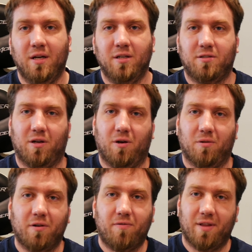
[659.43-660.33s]

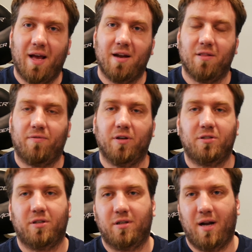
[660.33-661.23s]
So look for that in the
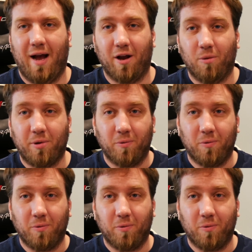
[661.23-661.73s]
future. I hope you